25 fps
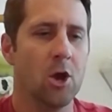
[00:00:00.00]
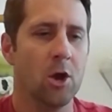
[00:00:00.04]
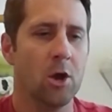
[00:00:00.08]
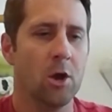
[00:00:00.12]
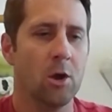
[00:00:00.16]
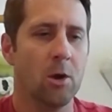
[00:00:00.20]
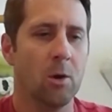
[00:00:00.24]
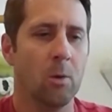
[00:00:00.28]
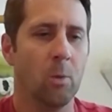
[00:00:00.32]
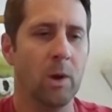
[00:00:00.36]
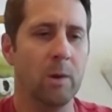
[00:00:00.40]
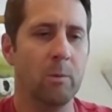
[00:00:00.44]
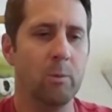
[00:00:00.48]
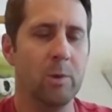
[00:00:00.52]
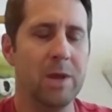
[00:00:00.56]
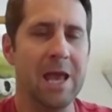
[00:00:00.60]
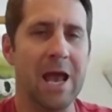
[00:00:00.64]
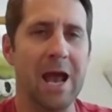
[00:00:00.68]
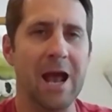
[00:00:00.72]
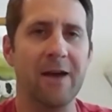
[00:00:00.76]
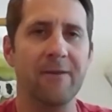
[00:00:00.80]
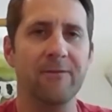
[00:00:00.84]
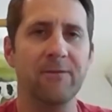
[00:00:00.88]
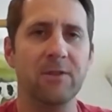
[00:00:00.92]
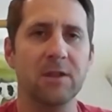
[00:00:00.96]
when we
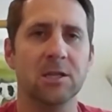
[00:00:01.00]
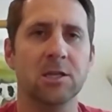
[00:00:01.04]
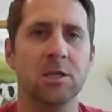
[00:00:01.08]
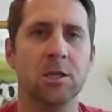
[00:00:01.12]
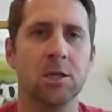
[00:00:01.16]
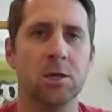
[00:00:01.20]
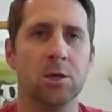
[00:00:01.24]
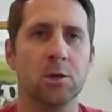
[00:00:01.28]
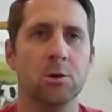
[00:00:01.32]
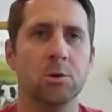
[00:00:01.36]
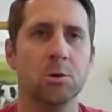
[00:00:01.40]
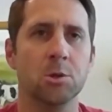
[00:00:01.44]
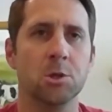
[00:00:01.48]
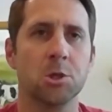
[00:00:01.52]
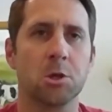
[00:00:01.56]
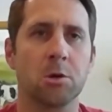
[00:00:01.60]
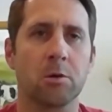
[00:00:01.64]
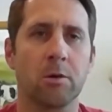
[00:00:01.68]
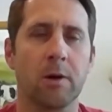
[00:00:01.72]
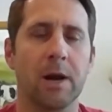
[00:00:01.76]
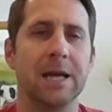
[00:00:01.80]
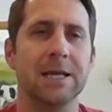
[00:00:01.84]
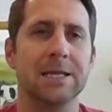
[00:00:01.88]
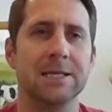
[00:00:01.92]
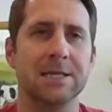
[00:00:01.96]
have these huge
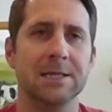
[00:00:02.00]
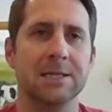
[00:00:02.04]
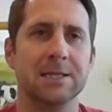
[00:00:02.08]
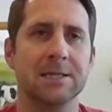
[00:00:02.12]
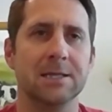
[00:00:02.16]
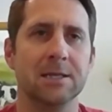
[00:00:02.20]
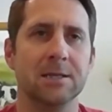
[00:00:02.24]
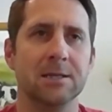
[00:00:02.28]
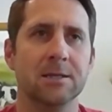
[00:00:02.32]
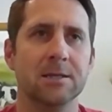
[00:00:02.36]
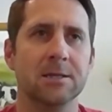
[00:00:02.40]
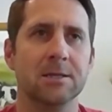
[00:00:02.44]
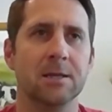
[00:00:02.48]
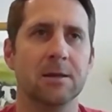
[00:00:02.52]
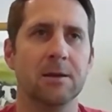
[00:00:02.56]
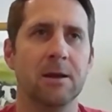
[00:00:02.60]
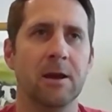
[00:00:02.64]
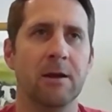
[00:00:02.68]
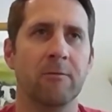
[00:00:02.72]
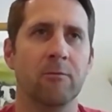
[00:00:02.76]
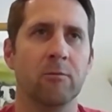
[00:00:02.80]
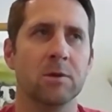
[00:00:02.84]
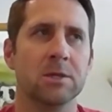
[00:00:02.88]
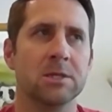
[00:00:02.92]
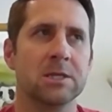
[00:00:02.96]
crises,
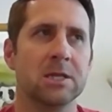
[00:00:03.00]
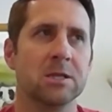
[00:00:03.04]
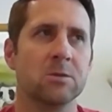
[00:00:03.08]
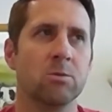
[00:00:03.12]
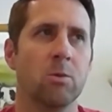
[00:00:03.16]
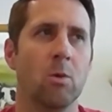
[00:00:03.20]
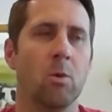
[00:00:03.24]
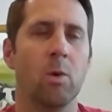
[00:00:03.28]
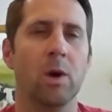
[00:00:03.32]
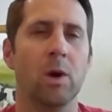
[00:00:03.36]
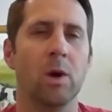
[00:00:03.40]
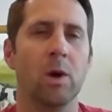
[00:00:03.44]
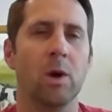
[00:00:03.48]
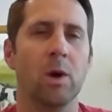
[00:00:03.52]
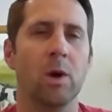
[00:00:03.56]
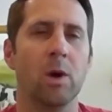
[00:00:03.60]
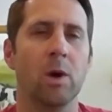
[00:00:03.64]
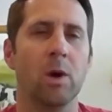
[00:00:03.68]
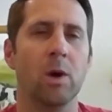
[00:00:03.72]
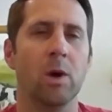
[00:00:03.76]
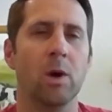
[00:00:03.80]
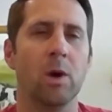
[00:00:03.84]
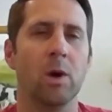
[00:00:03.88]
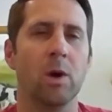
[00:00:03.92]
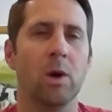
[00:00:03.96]
everyone says, well, what's
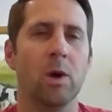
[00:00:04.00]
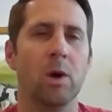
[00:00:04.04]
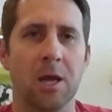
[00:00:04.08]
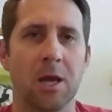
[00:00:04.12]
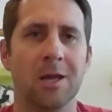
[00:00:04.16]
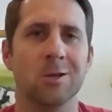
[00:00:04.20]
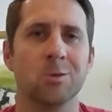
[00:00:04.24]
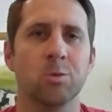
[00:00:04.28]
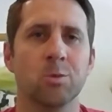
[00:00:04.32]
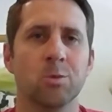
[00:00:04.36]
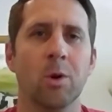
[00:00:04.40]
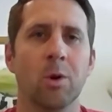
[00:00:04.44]
going to change?